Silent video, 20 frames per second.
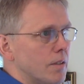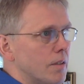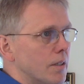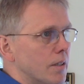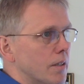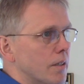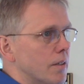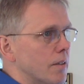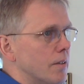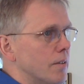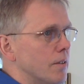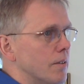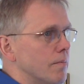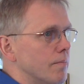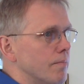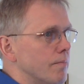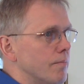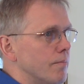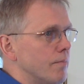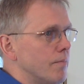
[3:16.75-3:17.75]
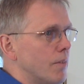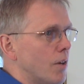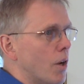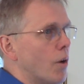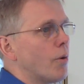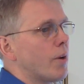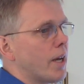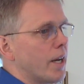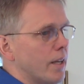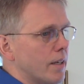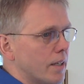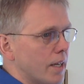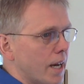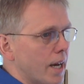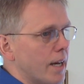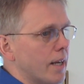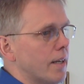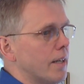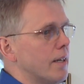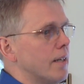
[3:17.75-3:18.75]
uh, locate
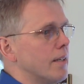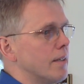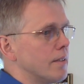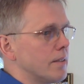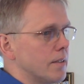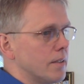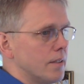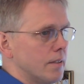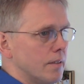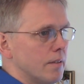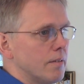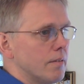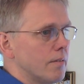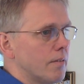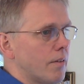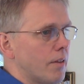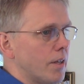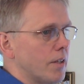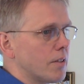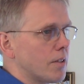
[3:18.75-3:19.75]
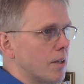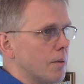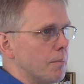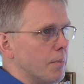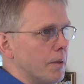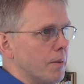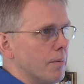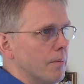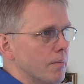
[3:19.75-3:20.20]
that and uh, things and can be.